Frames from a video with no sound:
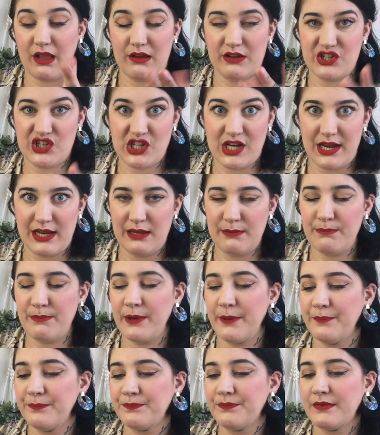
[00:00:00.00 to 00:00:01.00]
shape,
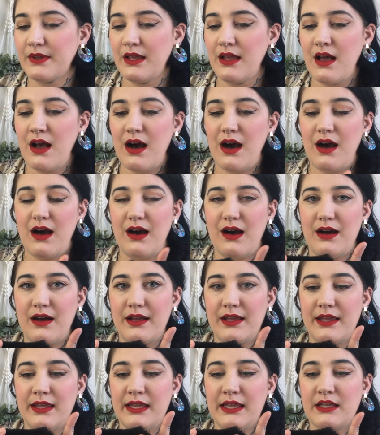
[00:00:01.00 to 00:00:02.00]

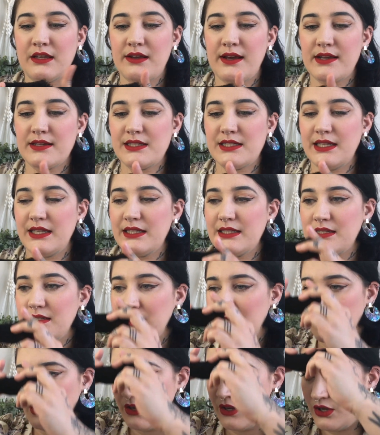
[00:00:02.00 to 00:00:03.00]
I cut
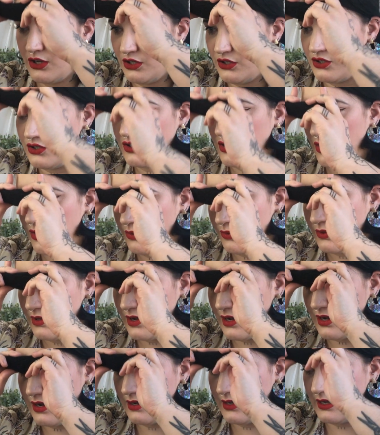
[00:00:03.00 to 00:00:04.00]
it so
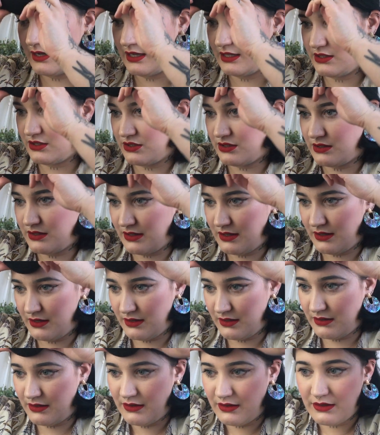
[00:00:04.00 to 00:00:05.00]
that it's,
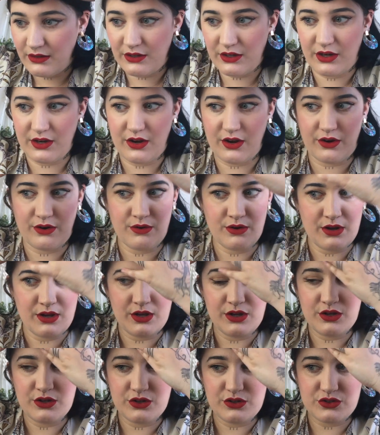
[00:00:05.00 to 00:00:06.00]
you know,
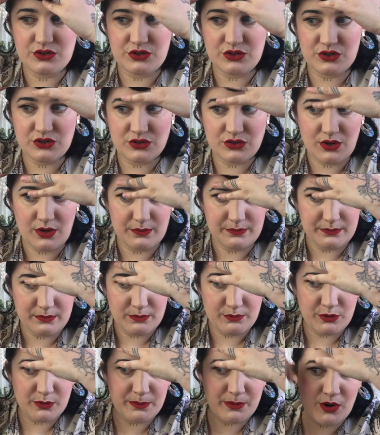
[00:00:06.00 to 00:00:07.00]
just
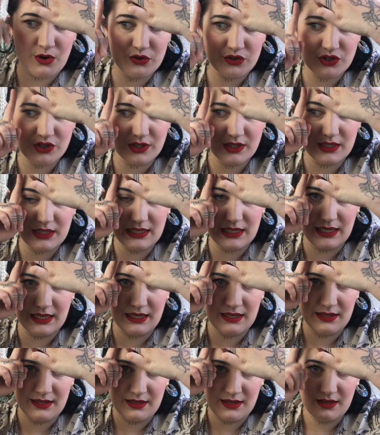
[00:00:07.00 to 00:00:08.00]
proportionally
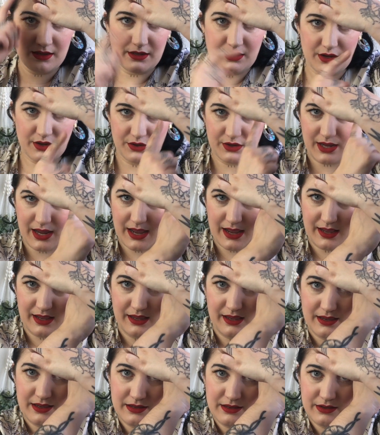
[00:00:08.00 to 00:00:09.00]

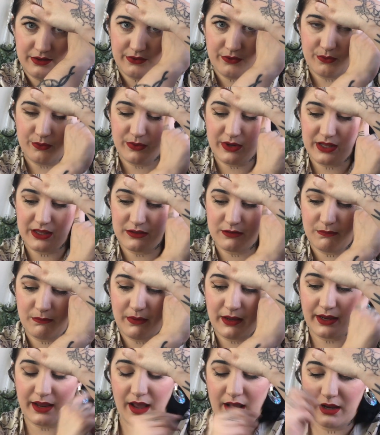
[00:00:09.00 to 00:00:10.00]
okay with
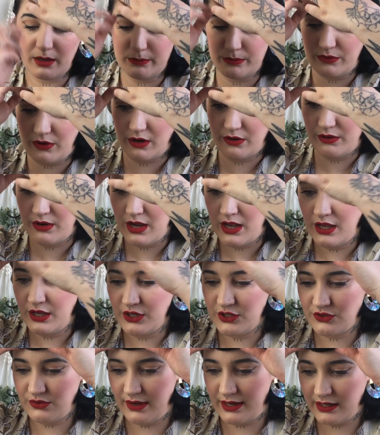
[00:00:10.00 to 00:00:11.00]
my eyebrow.
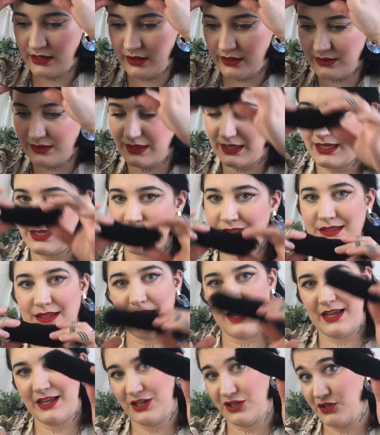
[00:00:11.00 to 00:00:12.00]
So I cut this,
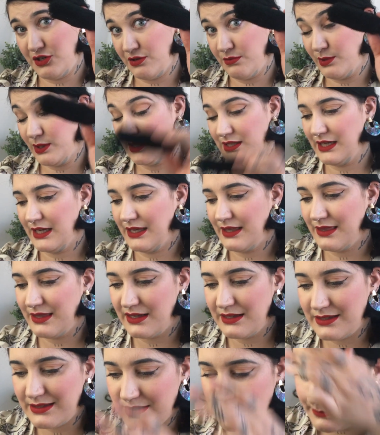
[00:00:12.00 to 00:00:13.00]
and you will need
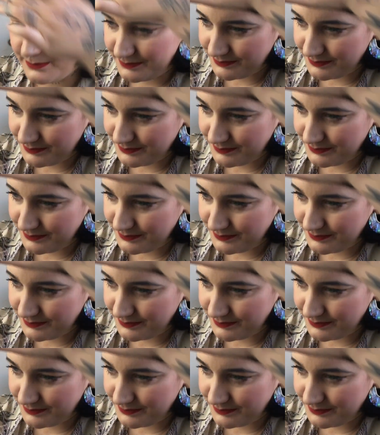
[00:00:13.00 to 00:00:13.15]
this.